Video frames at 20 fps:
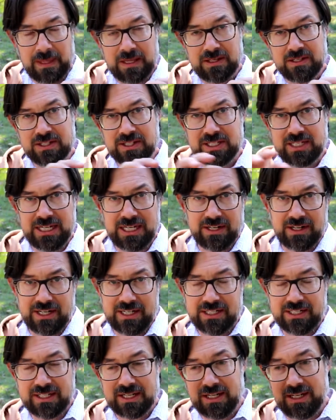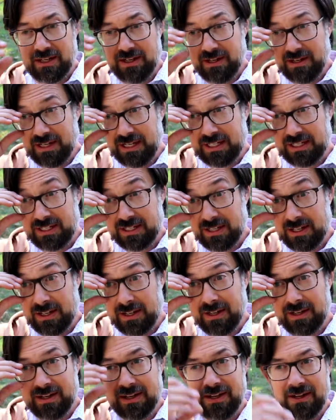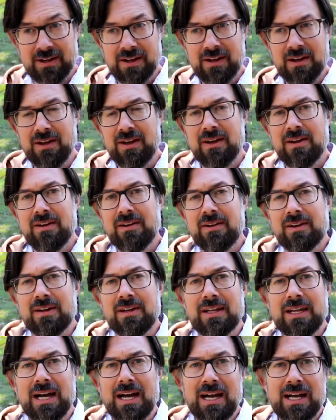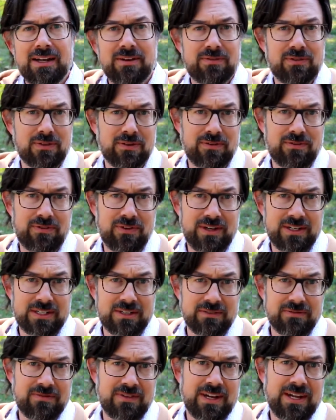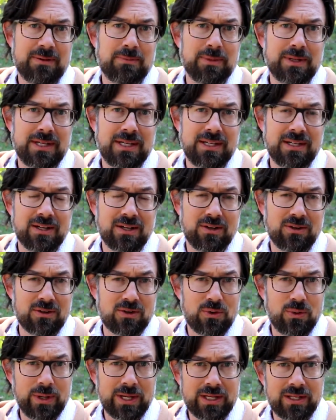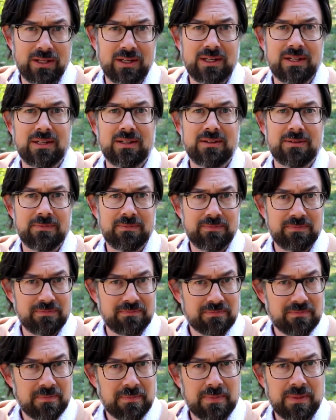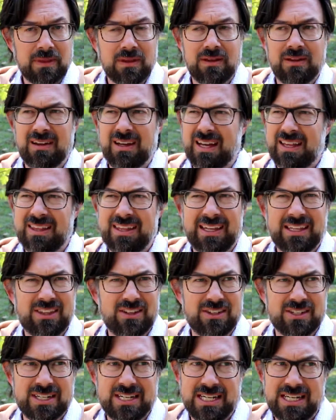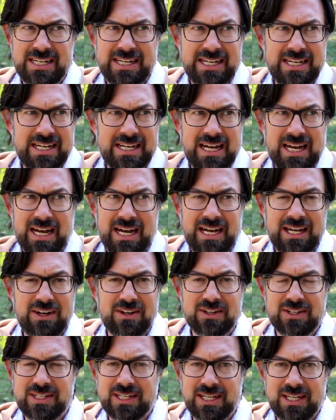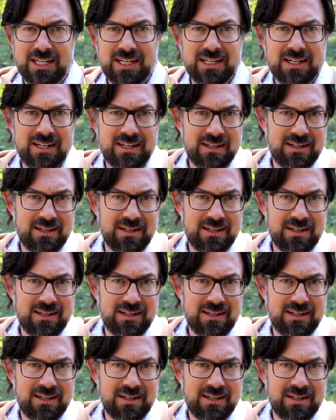series. It's a guide for friends and family, a little quick little, I think there's 9 or 10